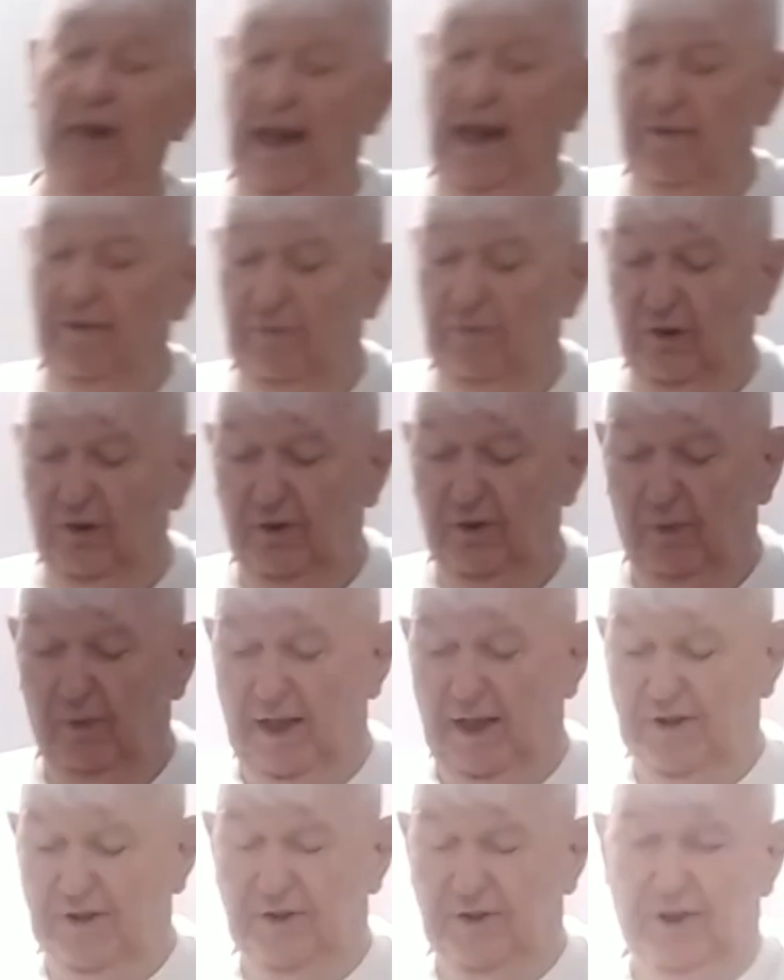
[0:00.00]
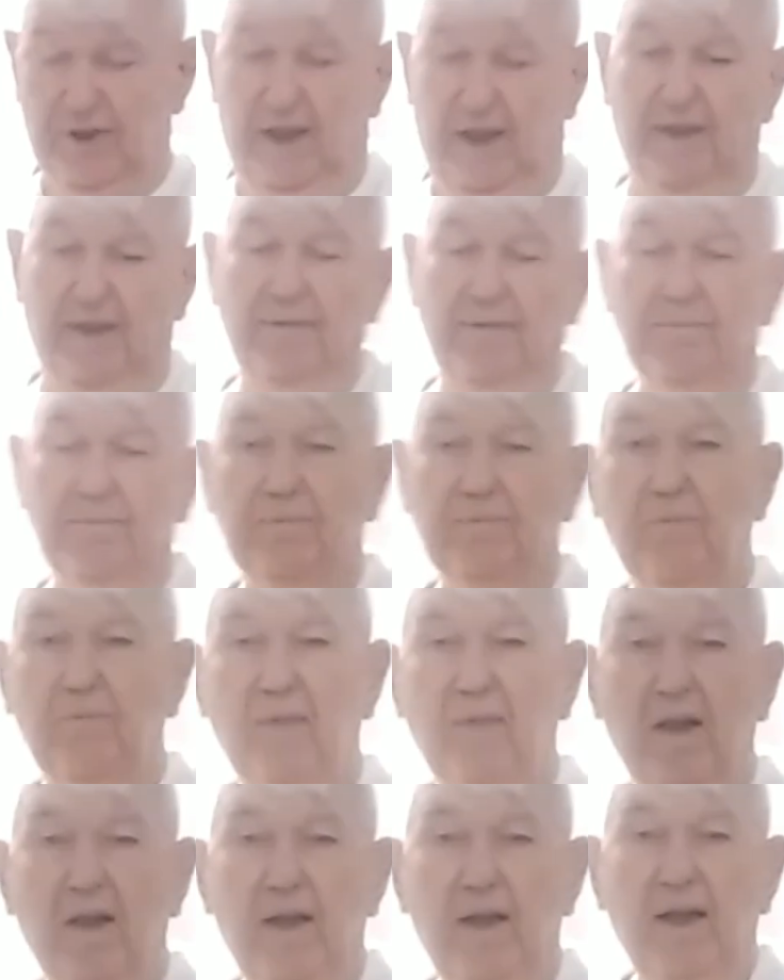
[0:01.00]
handful of the raisins in.
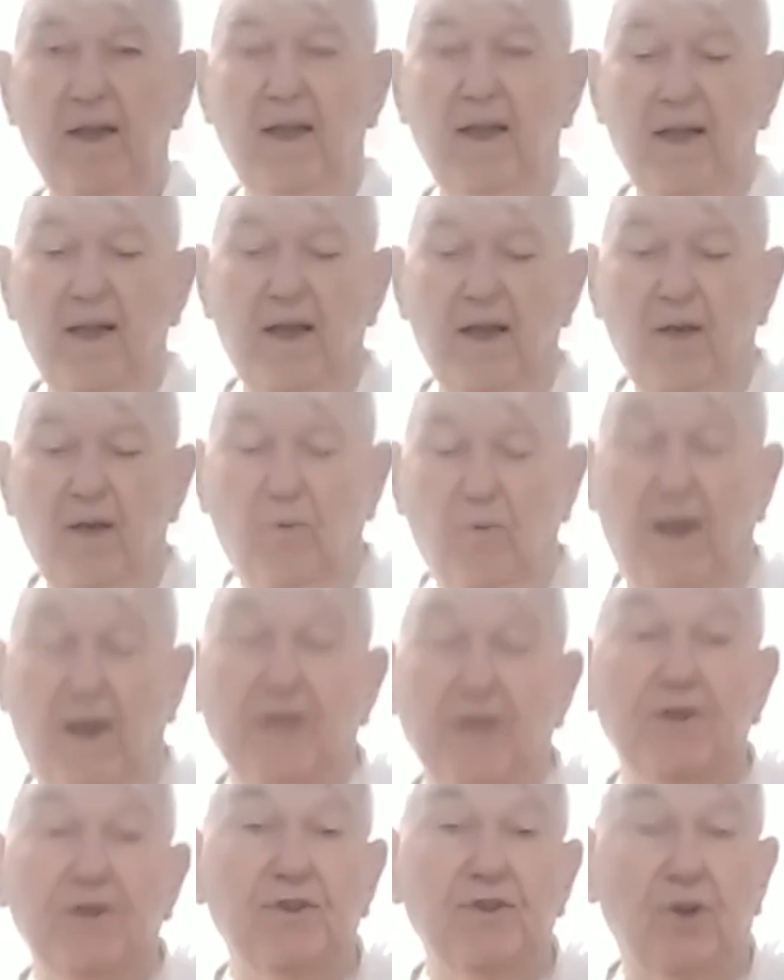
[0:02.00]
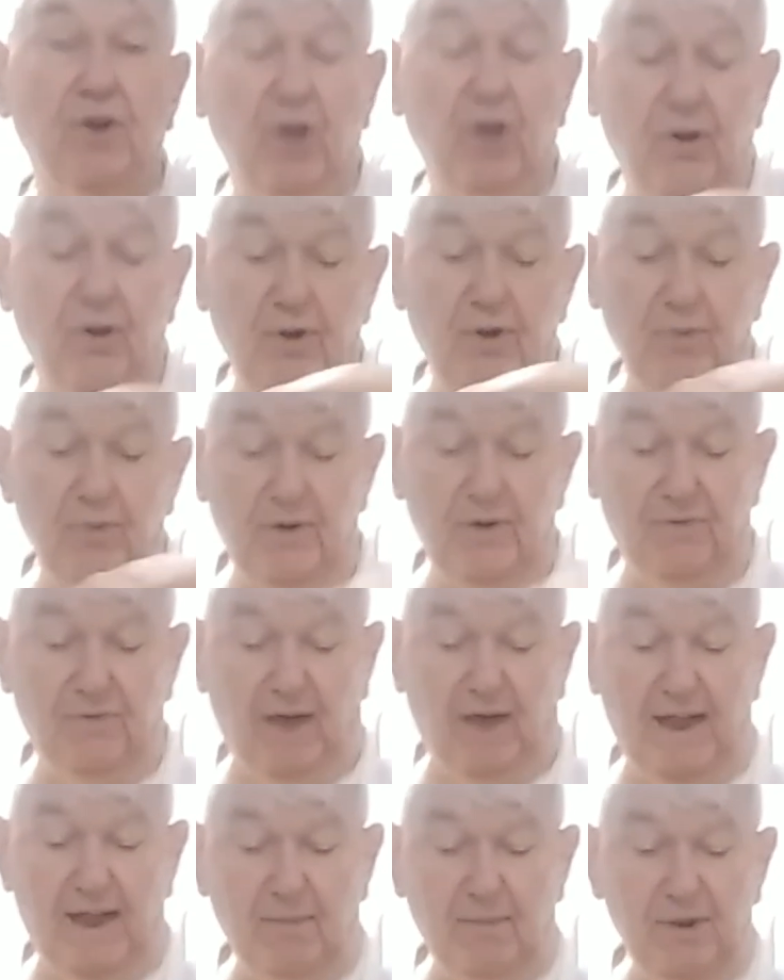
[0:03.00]
Raisins are loaded with
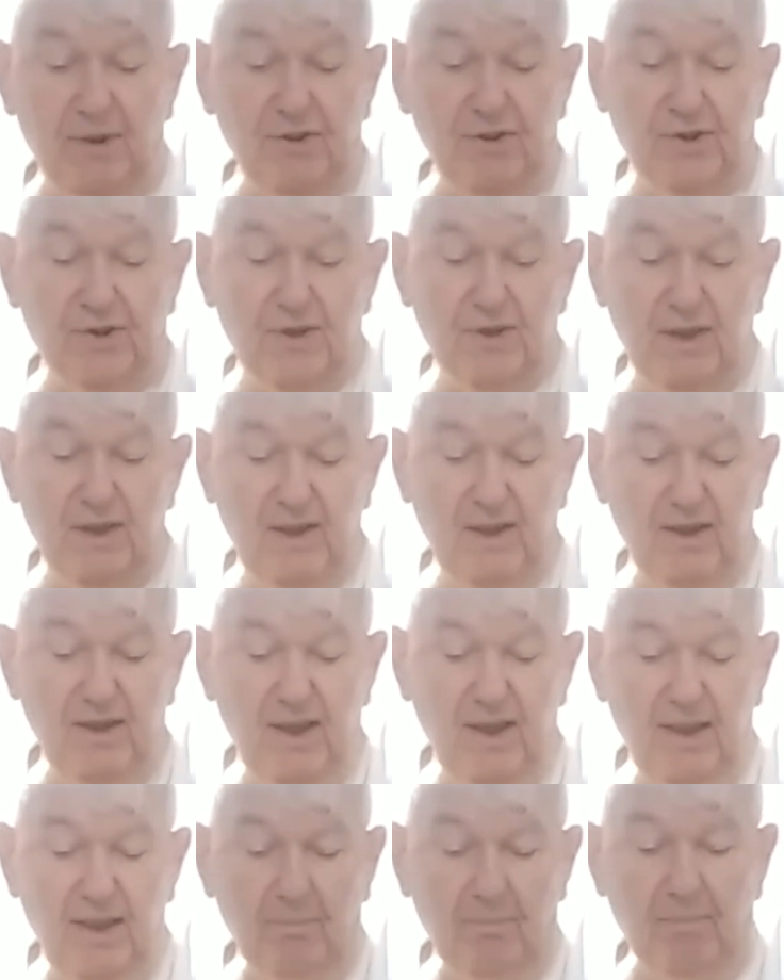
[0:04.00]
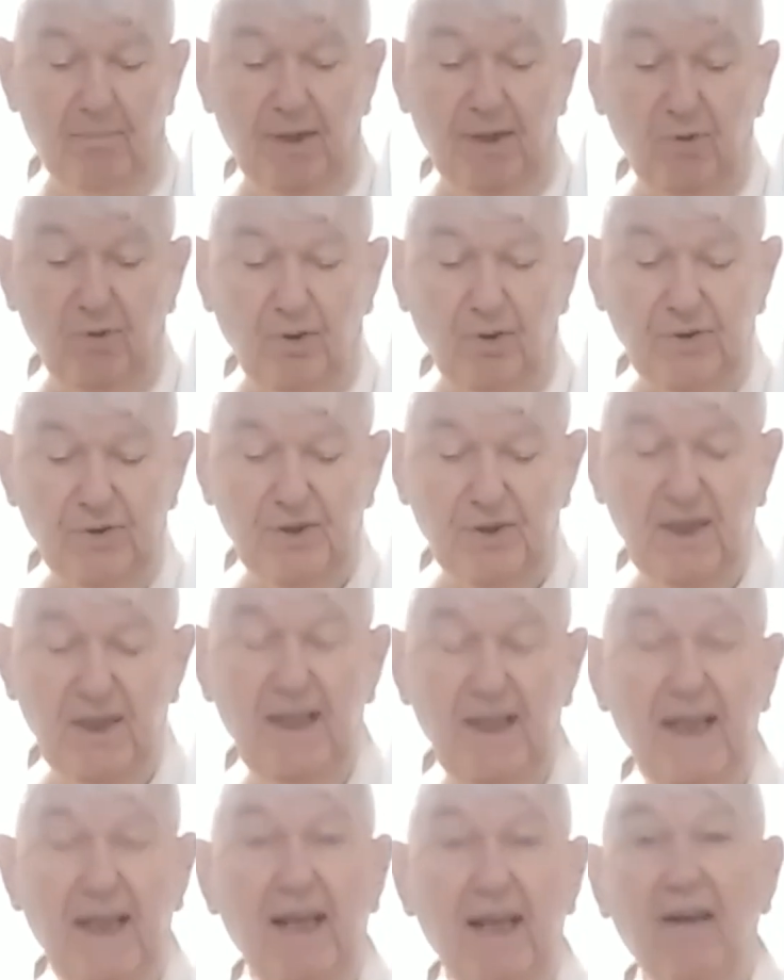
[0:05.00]
vitamins, minerals,
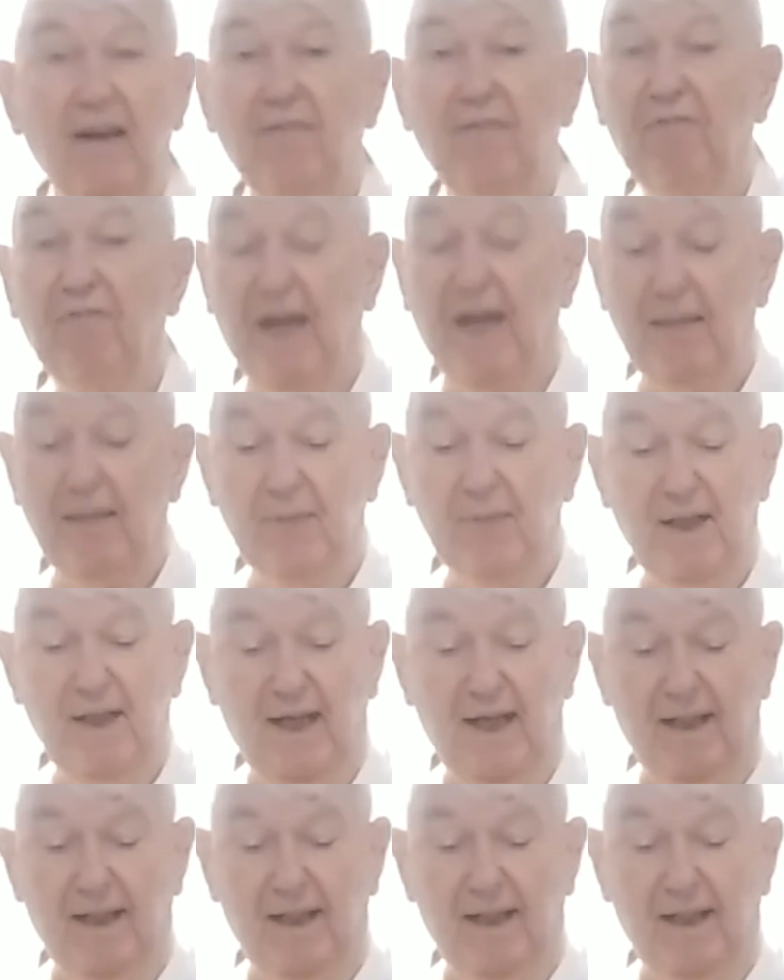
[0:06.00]
iron,